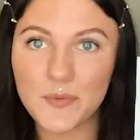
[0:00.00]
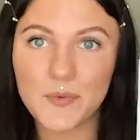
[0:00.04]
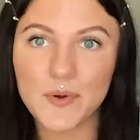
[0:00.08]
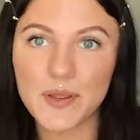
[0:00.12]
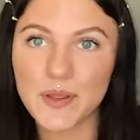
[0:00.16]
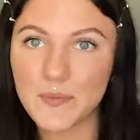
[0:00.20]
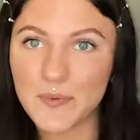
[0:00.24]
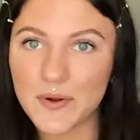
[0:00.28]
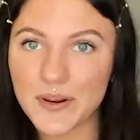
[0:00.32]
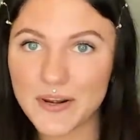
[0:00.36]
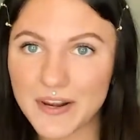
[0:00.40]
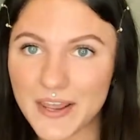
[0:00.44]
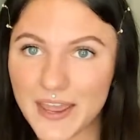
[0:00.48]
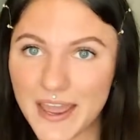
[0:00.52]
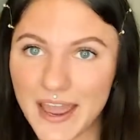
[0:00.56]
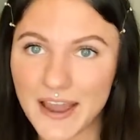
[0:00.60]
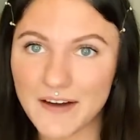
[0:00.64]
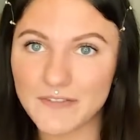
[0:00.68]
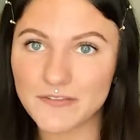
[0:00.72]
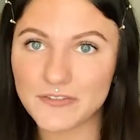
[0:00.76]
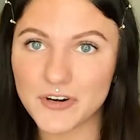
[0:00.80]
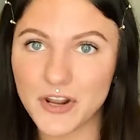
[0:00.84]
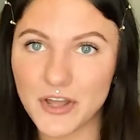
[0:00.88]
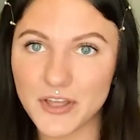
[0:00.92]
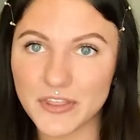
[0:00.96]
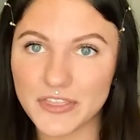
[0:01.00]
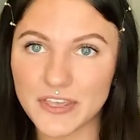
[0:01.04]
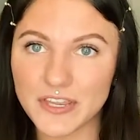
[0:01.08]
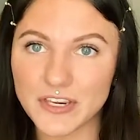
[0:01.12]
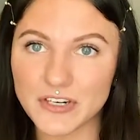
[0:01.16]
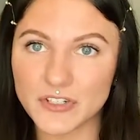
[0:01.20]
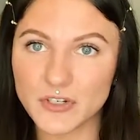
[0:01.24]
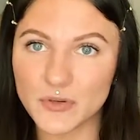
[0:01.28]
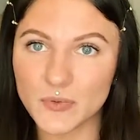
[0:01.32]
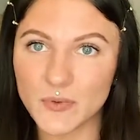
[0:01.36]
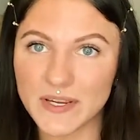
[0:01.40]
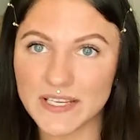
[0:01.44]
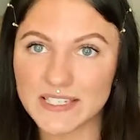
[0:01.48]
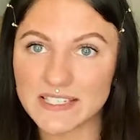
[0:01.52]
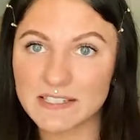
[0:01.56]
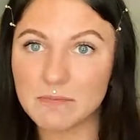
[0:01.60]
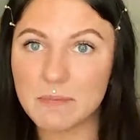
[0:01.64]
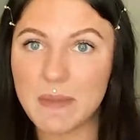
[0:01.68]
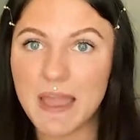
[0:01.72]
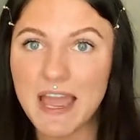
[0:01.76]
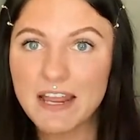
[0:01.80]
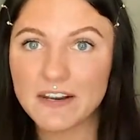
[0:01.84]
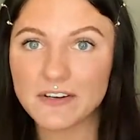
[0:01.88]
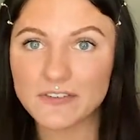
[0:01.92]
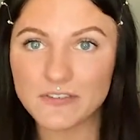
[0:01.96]
we would have nothing to
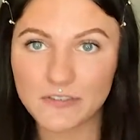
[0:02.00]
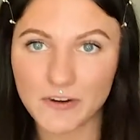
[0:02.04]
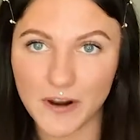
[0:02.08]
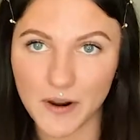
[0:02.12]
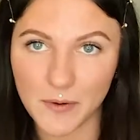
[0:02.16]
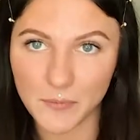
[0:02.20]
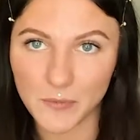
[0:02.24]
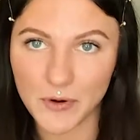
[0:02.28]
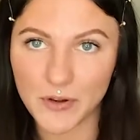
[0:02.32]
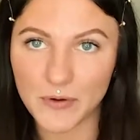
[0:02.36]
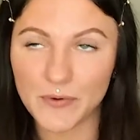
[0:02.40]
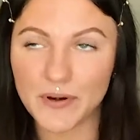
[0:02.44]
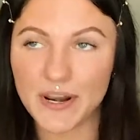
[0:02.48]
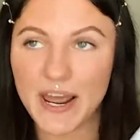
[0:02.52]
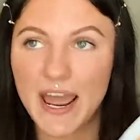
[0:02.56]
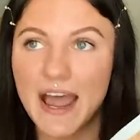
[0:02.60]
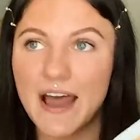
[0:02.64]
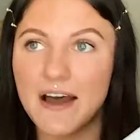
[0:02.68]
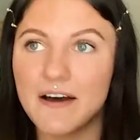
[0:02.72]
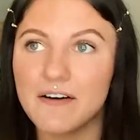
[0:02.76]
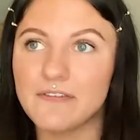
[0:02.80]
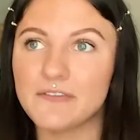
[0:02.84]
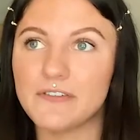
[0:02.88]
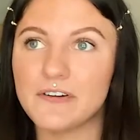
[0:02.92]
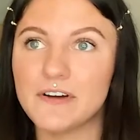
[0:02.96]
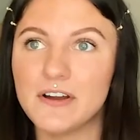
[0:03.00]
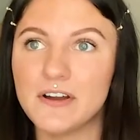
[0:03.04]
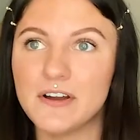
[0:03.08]
expand from. We would have